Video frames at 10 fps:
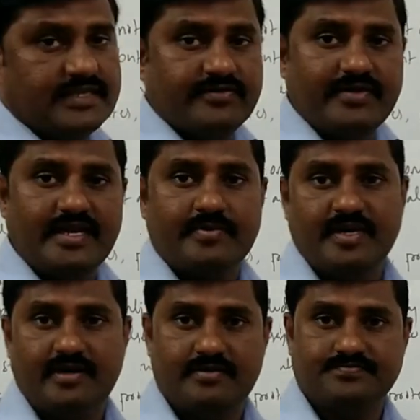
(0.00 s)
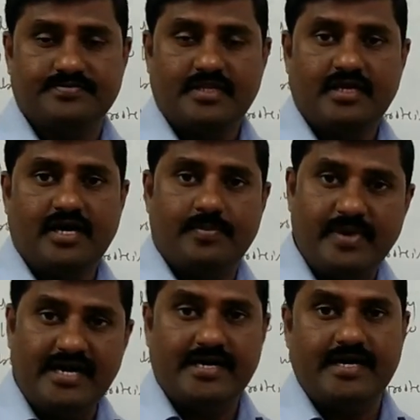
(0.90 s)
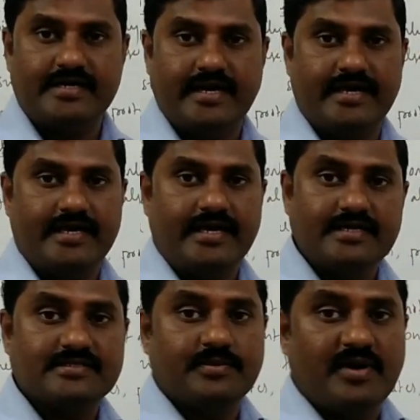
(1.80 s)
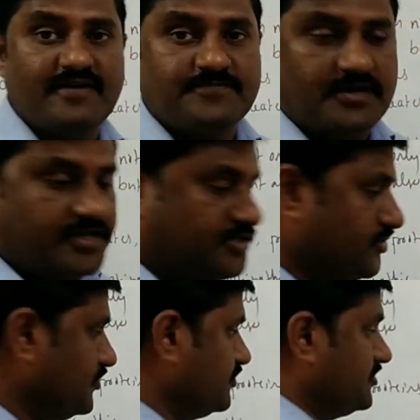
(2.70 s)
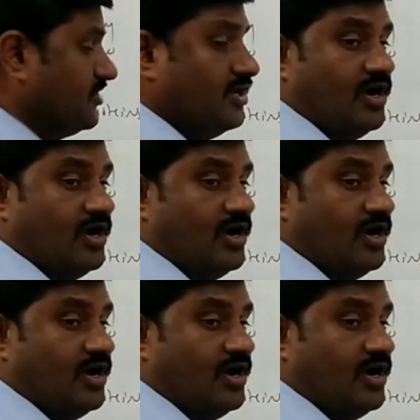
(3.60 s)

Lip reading: is available abundantly in some of the tissues